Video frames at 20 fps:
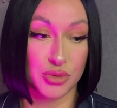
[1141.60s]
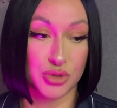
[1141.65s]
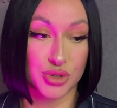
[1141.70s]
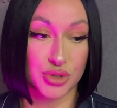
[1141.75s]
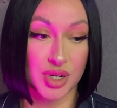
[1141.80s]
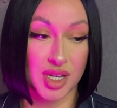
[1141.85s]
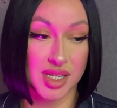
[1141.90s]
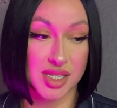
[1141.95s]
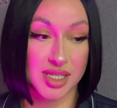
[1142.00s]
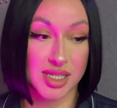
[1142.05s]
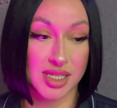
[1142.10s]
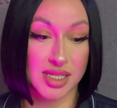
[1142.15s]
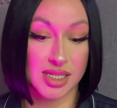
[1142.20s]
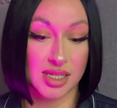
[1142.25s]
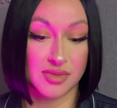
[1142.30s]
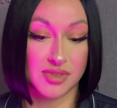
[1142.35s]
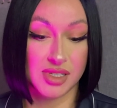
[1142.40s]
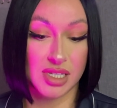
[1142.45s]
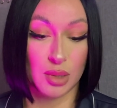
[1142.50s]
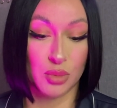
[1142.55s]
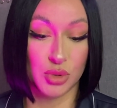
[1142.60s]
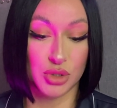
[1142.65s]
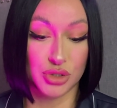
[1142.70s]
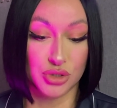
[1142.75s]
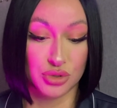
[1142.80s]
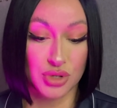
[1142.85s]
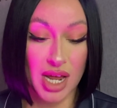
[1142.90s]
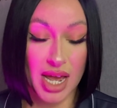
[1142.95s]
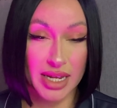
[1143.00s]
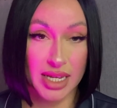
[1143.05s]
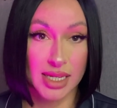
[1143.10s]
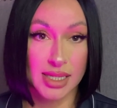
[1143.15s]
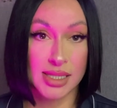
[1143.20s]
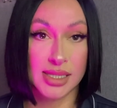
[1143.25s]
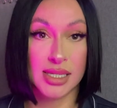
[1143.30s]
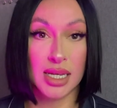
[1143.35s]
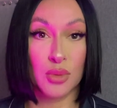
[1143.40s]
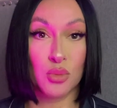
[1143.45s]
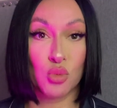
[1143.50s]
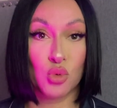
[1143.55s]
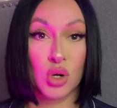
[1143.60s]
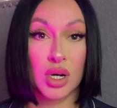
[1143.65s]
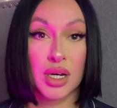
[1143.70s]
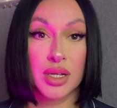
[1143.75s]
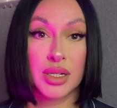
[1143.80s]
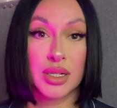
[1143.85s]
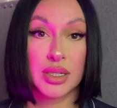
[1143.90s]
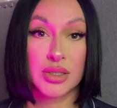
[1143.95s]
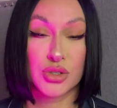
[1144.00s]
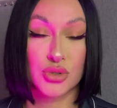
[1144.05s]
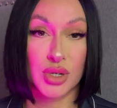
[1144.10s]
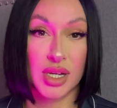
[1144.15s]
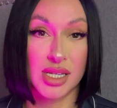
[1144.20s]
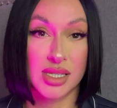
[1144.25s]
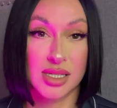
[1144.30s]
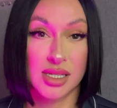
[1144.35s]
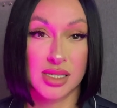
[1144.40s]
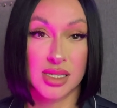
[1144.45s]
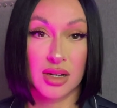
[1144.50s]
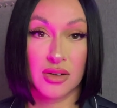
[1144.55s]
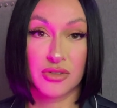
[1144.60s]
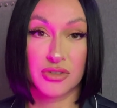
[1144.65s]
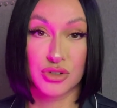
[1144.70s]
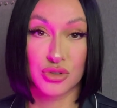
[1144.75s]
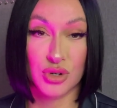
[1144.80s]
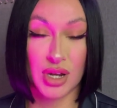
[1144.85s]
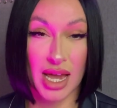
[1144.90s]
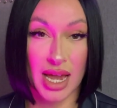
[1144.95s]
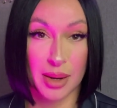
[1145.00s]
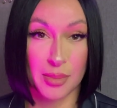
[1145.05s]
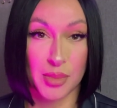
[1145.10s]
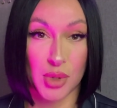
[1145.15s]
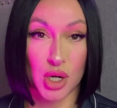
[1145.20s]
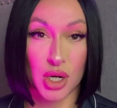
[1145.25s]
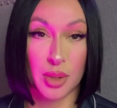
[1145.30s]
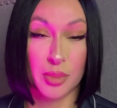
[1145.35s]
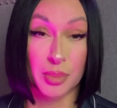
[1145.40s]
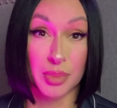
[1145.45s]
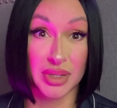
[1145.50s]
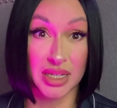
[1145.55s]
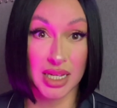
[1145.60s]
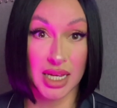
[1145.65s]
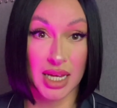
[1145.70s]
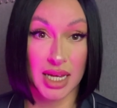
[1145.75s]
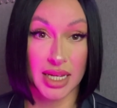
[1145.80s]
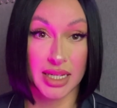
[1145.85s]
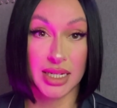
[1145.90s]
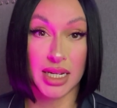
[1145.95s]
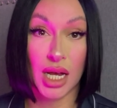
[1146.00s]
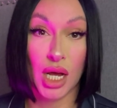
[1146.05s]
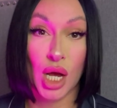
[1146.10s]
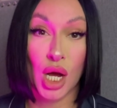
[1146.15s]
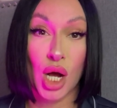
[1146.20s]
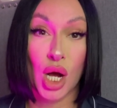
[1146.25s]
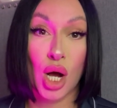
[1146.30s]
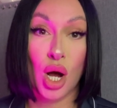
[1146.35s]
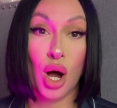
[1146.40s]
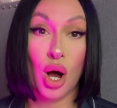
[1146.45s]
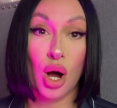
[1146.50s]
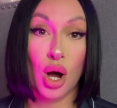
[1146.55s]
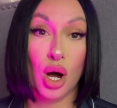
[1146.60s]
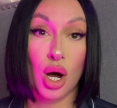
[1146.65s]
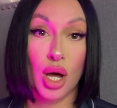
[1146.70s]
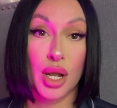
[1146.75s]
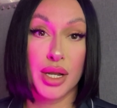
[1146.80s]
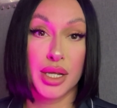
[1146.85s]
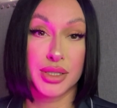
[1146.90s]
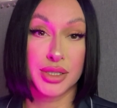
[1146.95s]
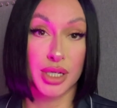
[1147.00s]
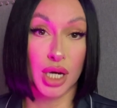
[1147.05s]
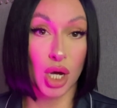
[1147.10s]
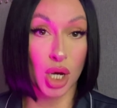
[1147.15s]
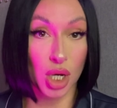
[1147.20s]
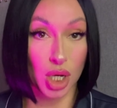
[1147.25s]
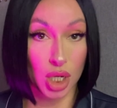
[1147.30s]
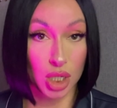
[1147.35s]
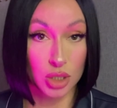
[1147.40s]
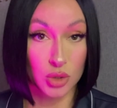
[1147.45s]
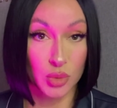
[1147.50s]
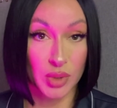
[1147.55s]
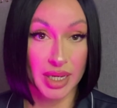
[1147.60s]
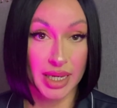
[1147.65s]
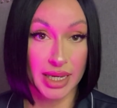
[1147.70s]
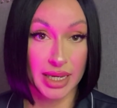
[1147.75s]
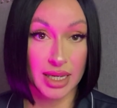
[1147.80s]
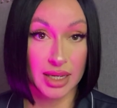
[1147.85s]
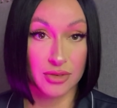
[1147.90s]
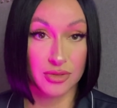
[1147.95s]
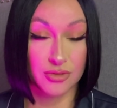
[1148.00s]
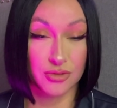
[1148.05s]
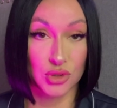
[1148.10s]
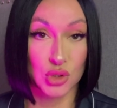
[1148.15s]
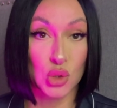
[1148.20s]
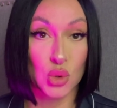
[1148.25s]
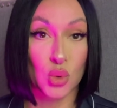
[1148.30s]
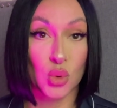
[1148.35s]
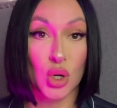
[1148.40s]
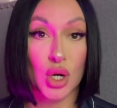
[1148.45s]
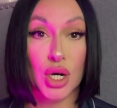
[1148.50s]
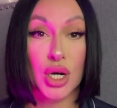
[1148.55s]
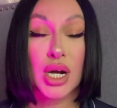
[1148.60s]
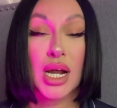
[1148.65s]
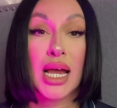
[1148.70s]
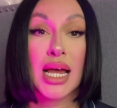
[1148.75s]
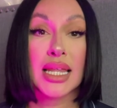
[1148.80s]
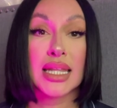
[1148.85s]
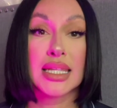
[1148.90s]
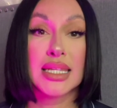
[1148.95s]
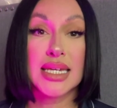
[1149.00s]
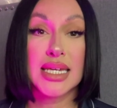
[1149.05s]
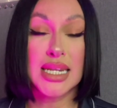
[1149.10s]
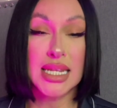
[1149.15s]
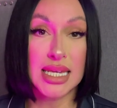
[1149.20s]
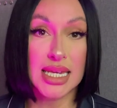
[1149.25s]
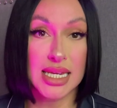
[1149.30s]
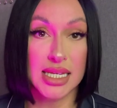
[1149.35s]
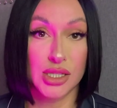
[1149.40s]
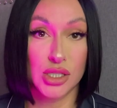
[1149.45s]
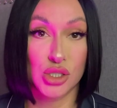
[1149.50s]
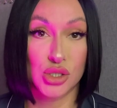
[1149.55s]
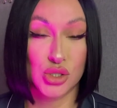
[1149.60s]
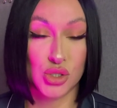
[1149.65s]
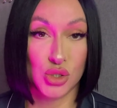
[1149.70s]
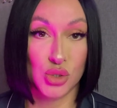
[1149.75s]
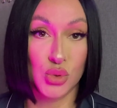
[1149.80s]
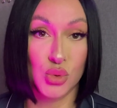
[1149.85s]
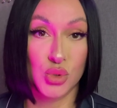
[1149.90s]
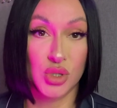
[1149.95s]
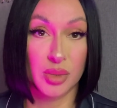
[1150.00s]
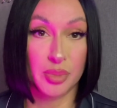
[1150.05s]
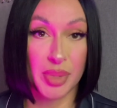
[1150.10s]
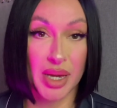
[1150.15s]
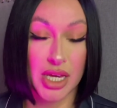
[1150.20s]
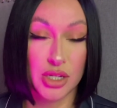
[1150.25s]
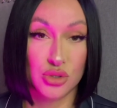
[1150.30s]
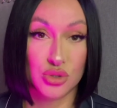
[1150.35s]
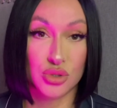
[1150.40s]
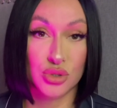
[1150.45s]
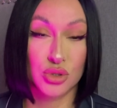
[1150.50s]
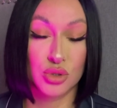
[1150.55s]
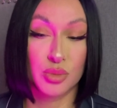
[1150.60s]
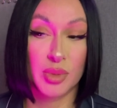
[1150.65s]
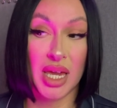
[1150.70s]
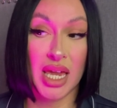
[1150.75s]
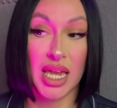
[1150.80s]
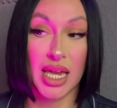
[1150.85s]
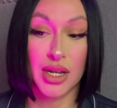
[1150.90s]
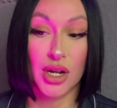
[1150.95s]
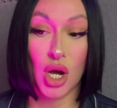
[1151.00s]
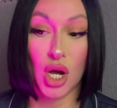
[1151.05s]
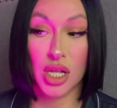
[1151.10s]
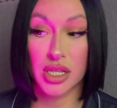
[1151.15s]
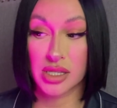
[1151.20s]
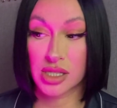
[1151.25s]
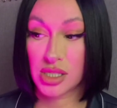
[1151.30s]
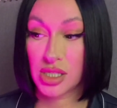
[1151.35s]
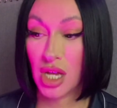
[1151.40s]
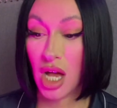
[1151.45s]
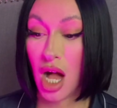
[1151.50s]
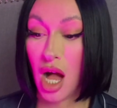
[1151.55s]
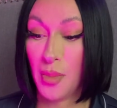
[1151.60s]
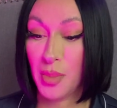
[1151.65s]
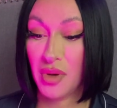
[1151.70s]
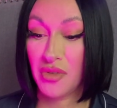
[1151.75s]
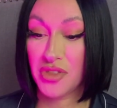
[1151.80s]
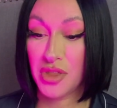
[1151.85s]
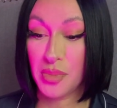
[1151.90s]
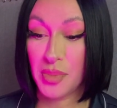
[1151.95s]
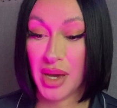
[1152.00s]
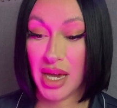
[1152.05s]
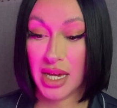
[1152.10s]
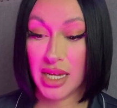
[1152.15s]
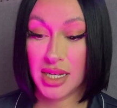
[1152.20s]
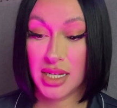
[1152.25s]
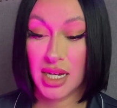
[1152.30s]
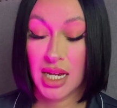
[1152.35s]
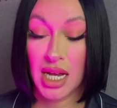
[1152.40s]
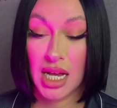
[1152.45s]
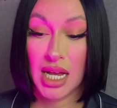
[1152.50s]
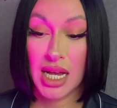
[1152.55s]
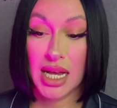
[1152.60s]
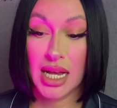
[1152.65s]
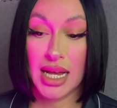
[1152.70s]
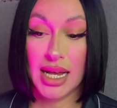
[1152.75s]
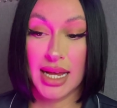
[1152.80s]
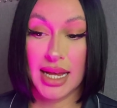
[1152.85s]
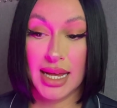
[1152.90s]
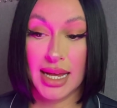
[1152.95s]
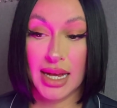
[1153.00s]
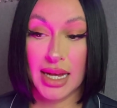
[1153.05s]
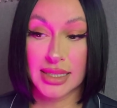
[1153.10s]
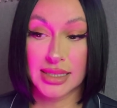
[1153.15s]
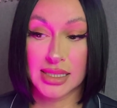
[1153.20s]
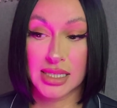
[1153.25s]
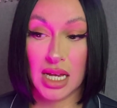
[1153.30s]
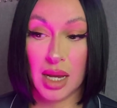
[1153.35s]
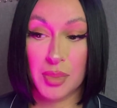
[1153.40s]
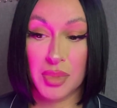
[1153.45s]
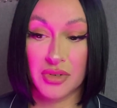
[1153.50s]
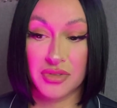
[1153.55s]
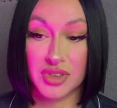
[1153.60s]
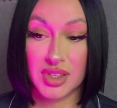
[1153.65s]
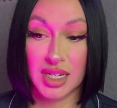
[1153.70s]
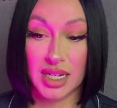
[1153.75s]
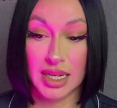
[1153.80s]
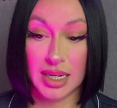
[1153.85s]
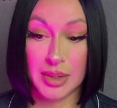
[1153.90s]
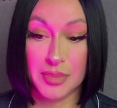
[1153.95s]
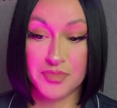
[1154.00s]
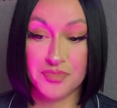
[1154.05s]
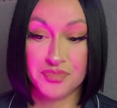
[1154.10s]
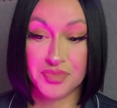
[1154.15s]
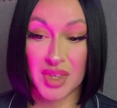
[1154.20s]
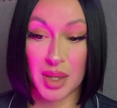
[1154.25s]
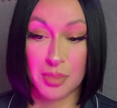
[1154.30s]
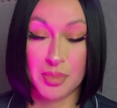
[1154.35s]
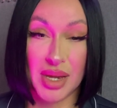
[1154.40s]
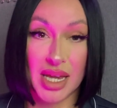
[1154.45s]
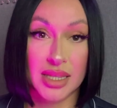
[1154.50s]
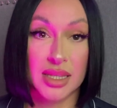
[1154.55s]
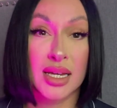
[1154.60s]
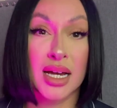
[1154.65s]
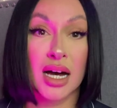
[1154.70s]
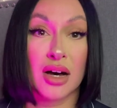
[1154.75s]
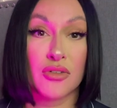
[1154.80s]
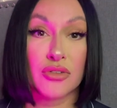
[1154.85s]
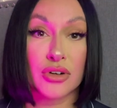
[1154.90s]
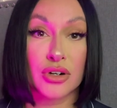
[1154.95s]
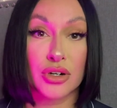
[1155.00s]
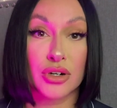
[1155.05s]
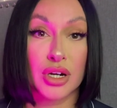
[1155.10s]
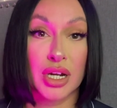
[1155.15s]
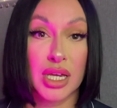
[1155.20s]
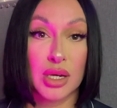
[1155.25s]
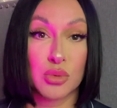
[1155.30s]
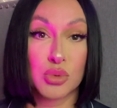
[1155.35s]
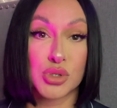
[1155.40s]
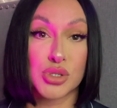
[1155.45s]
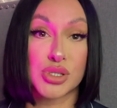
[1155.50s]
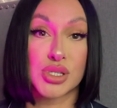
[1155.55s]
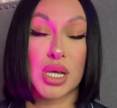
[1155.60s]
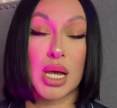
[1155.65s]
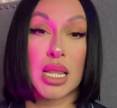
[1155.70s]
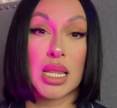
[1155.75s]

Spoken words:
traces of someone dragging someone, traces of drag mark blood on the hallway floor leading into the bedroom, and on top of the bed, on top of the bed cover, it was